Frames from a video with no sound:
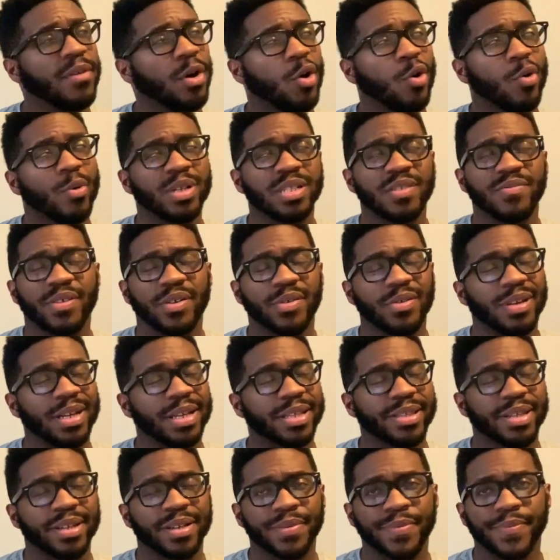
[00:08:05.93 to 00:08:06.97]
always felt
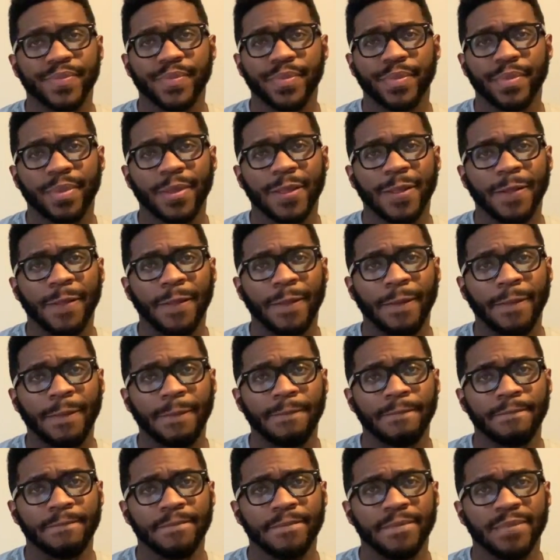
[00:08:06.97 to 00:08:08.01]
like that.
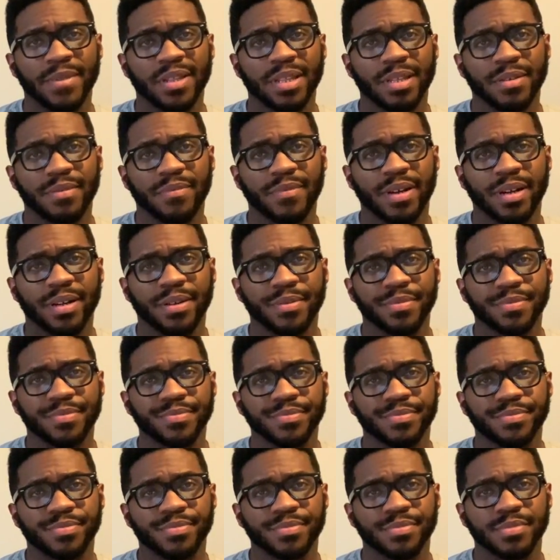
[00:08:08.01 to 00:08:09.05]
All right.
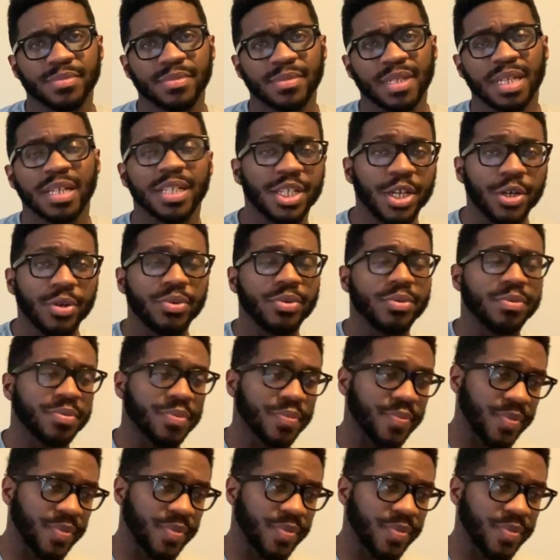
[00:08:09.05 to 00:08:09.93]
Two,